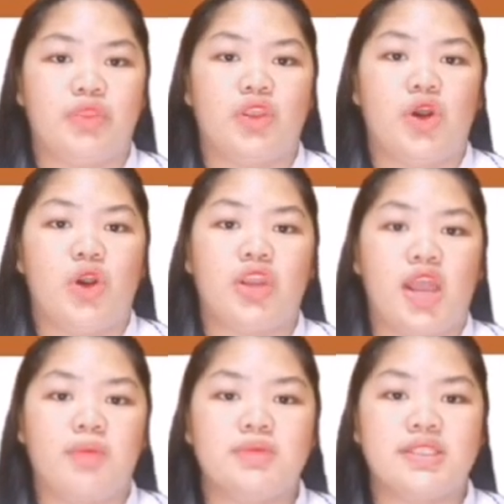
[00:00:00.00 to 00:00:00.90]
or
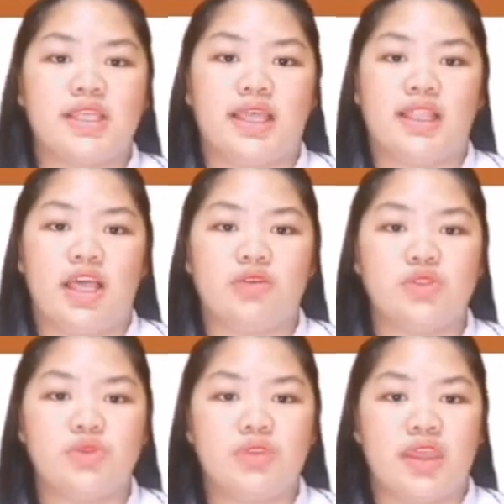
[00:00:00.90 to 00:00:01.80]
apps that allow
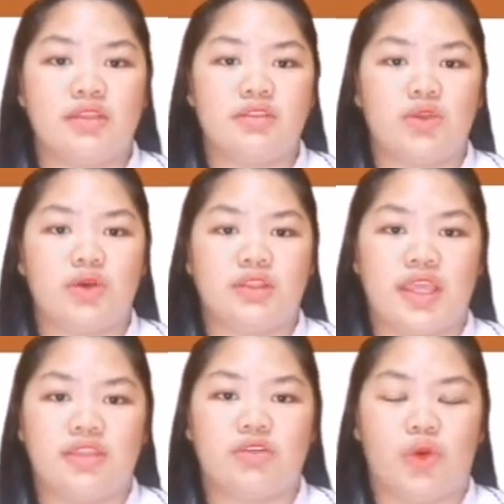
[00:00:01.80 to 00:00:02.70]
students to
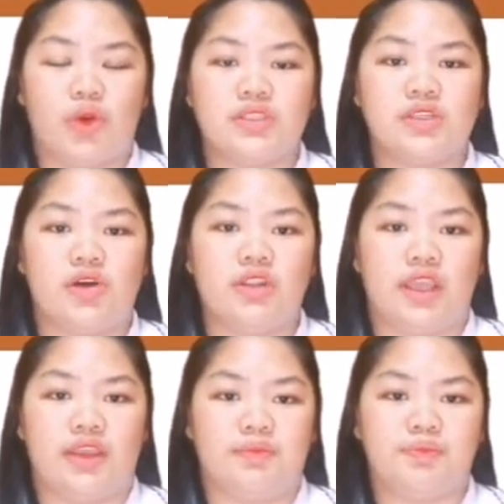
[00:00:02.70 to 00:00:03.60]
attend course
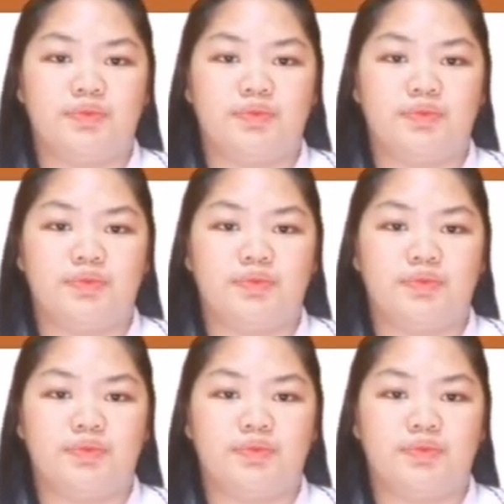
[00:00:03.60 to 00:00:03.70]
online.